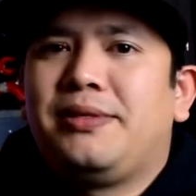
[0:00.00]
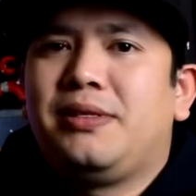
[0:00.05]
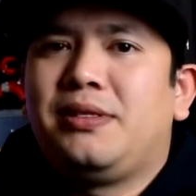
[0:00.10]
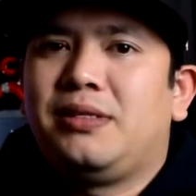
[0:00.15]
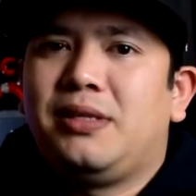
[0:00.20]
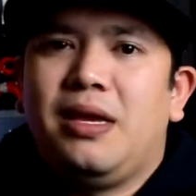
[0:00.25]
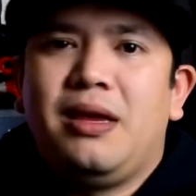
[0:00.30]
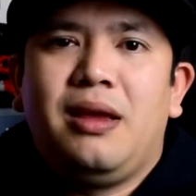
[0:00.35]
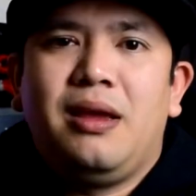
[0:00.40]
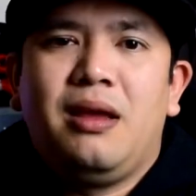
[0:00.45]
to
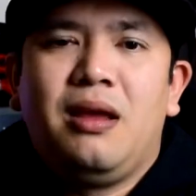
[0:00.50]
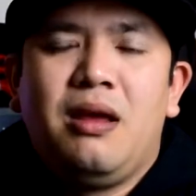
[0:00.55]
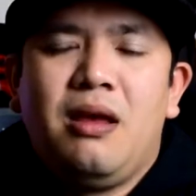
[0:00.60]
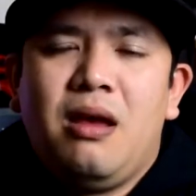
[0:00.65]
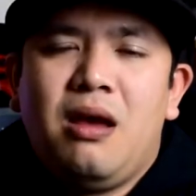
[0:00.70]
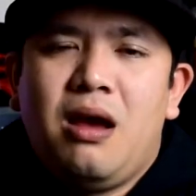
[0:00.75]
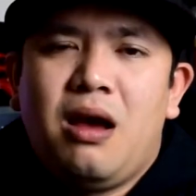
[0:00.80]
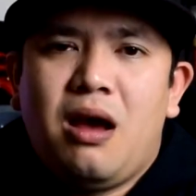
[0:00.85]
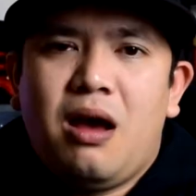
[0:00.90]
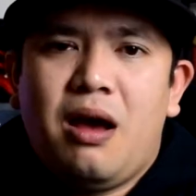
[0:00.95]
say
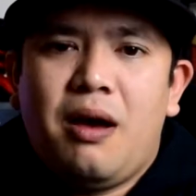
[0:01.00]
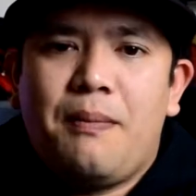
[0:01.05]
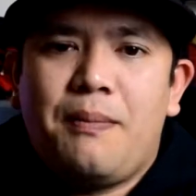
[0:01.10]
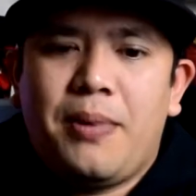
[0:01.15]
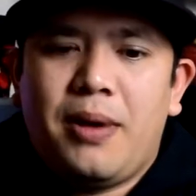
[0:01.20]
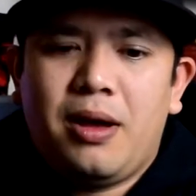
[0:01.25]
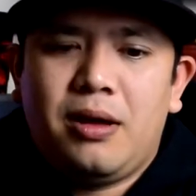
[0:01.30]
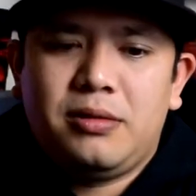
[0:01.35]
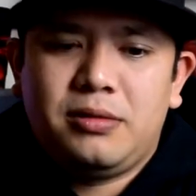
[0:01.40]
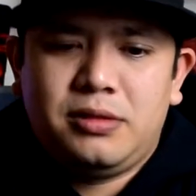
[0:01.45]

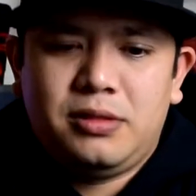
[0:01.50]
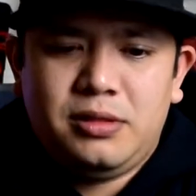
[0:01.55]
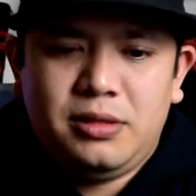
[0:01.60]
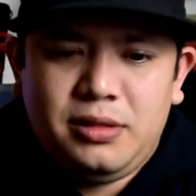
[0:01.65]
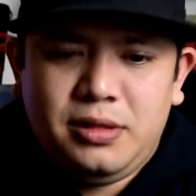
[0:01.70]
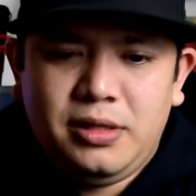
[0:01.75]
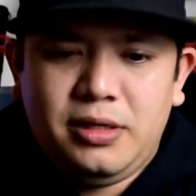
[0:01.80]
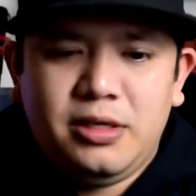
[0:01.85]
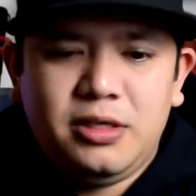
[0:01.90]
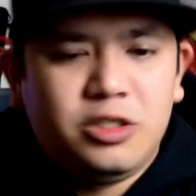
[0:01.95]
about
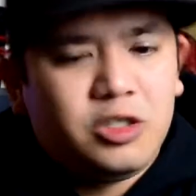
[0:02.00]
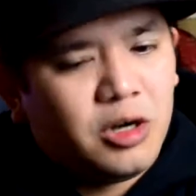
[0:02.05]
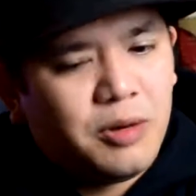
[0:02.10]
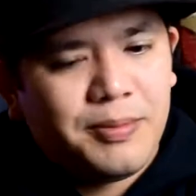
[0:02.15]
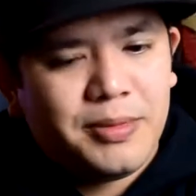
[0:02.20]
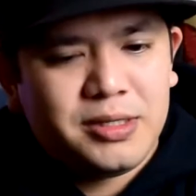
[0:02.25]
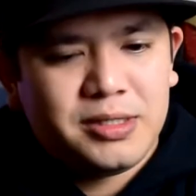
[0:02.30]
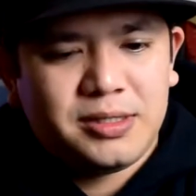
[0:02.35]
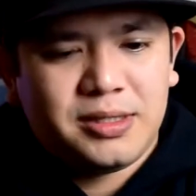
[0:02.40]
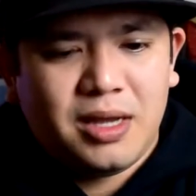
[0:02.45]
the
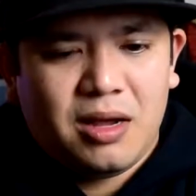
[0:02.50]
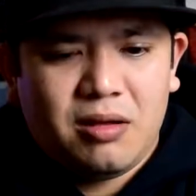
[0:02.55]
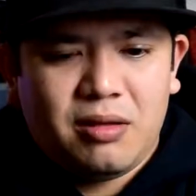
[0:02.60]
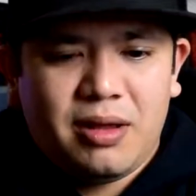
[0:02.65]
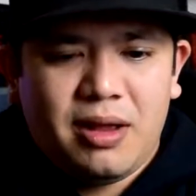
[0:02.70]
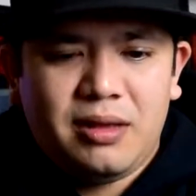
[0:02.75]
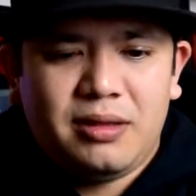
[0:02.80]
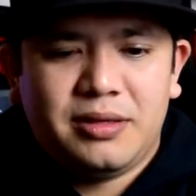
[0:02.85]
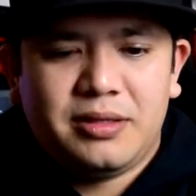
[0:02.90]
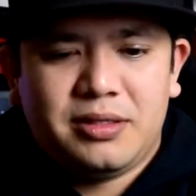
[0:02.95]
German style
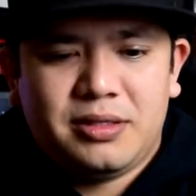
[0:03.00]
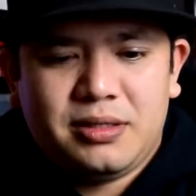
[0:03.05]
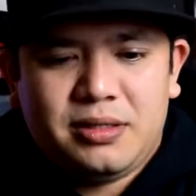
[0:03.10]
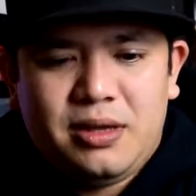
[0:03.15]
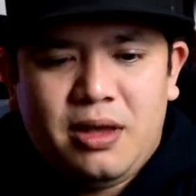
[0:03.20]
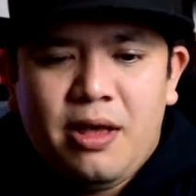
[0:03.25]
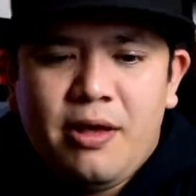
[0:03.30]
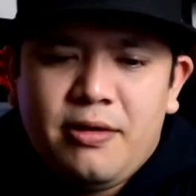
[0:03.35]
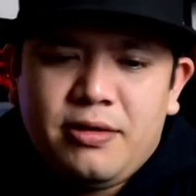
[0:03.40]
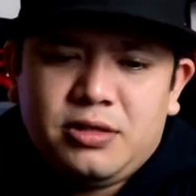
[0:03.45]
Helles.
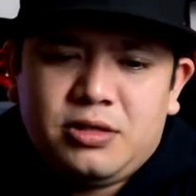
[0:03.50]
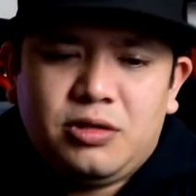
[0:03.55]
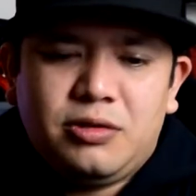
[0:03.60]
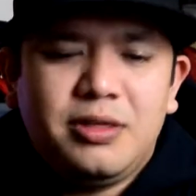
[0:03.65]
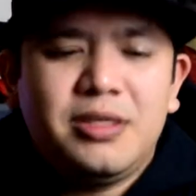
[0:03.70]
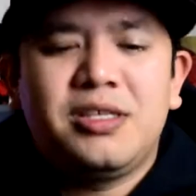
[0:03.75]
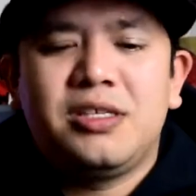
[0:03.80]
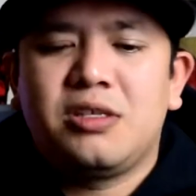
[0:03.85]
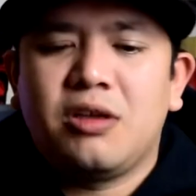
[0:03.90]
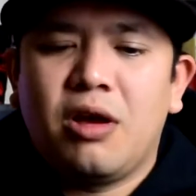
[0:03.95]
So
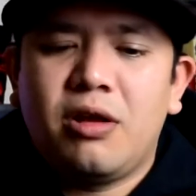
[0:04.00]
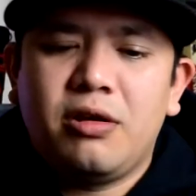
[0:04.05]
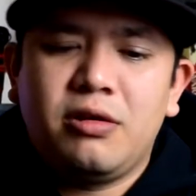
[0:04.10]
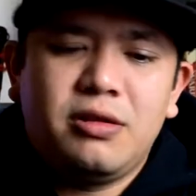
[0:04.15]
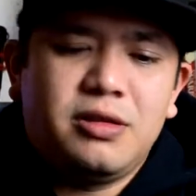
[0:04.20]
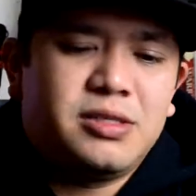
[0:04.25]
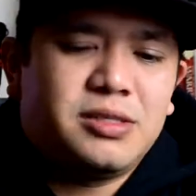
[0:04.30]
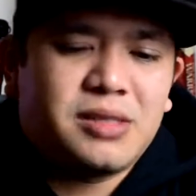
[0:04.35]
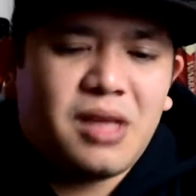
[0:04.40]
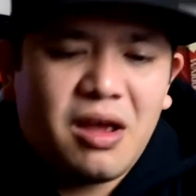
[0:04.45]
this is under
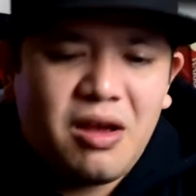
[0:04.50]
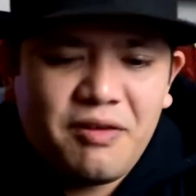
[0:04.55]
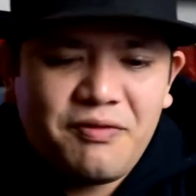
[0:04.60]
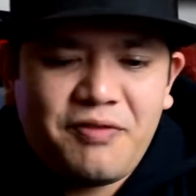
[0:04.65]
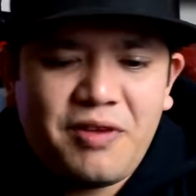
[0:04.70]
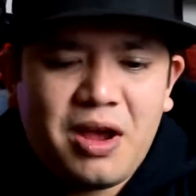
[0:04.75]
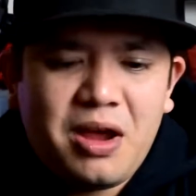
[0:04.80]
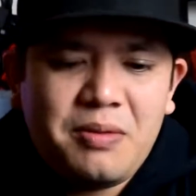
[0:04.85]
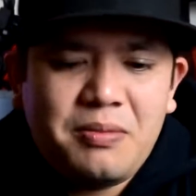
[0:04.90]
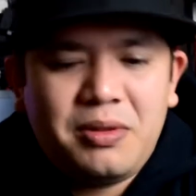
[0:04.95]
the style
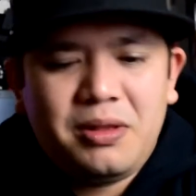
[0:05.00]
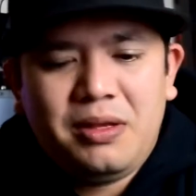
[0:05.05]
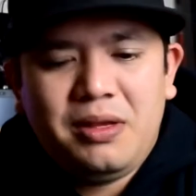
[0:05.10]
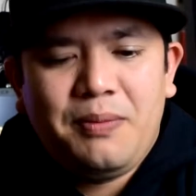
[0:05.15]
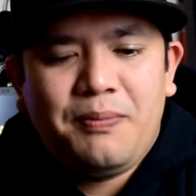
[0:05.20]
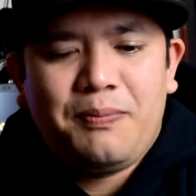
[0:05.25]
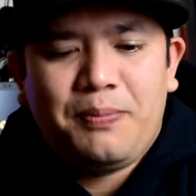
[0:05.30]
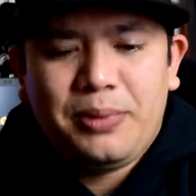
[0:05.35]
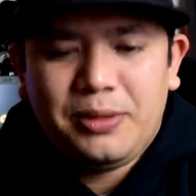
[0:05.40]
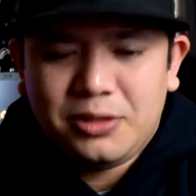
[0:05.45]

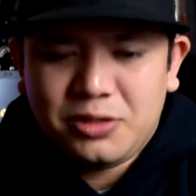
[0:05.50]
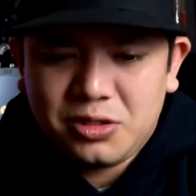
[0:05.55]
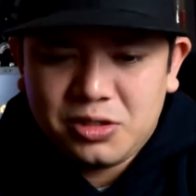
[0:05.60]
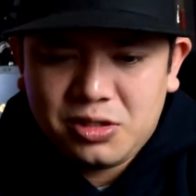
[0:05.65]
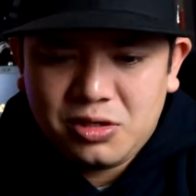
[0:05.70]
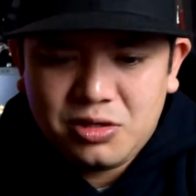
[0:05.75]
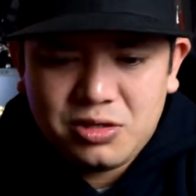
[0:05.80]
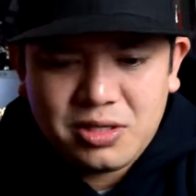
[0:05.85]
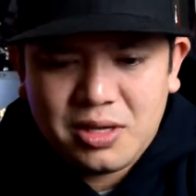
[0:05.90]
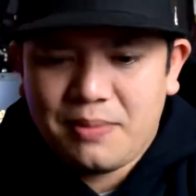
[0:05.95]
family
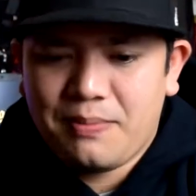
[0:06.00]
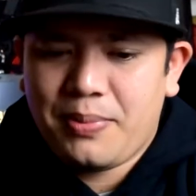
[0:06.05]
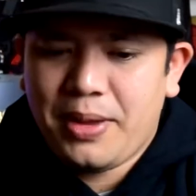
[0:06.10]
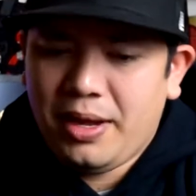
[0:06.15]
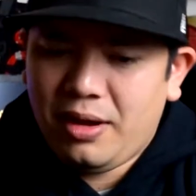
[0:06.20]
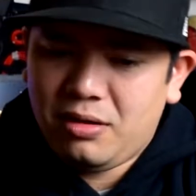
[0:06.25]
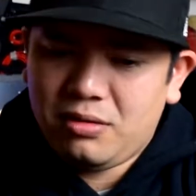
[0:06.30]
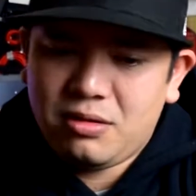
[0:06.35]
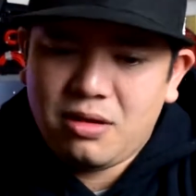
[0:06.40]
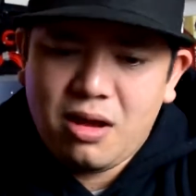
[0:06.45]
Pilsners and
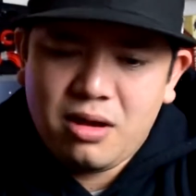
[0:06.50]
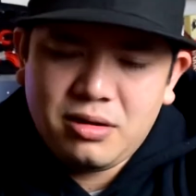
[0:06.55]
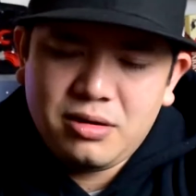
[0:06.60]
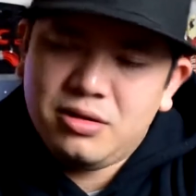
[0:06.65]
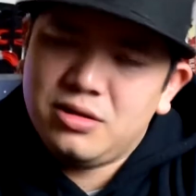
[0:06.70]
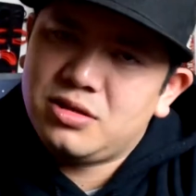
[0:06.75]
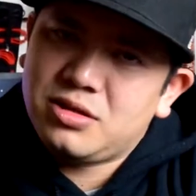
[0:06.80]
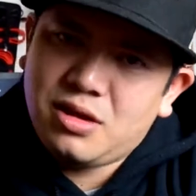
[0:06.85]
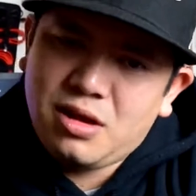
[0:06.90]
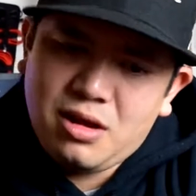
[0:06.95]
Pale
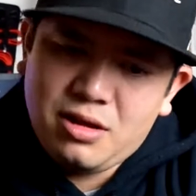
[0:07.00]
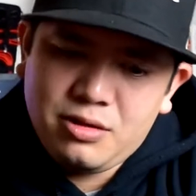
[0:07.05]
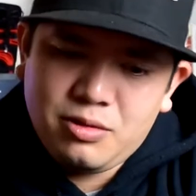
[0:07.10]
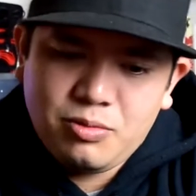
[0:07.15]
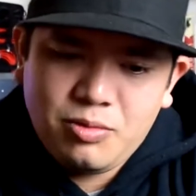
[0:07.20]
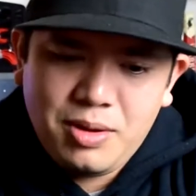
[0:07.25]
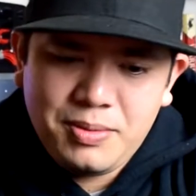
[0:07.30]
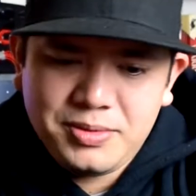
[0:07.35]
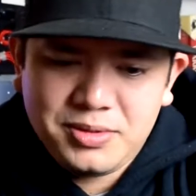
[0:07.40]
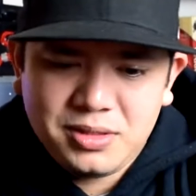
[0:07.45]
Lagers on the
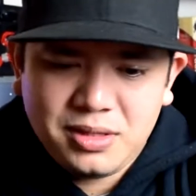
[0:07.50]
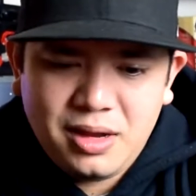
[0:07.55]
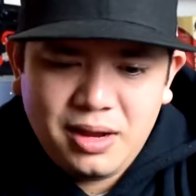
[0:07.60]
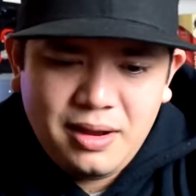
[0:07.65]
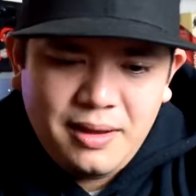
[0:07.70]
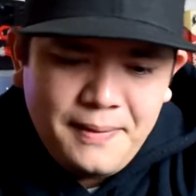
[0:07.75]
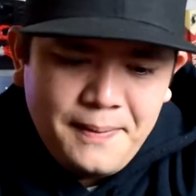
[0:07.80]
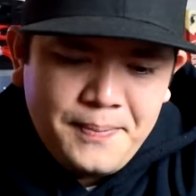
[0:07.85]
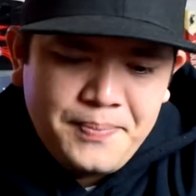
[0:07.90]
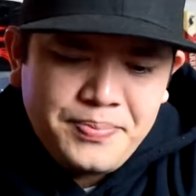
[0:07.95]

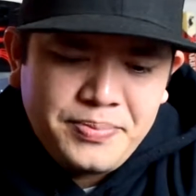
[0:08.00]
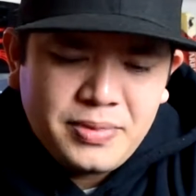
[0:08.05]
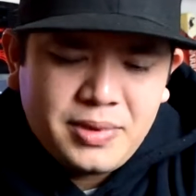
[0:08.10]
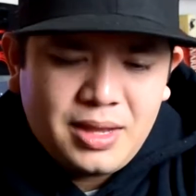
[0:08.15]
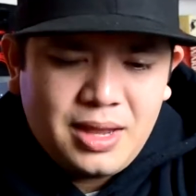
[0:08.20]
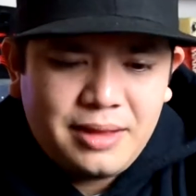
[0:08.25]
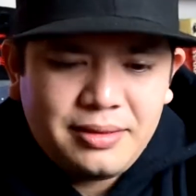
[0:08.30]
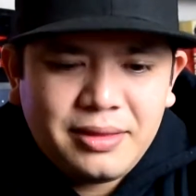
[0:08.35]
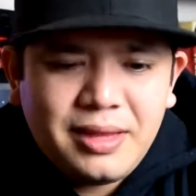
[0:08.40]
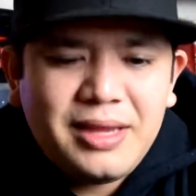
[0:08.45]
website,
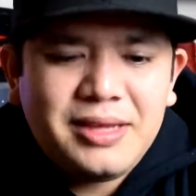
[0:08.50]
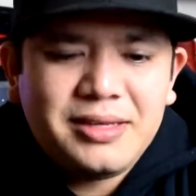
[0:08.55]
and they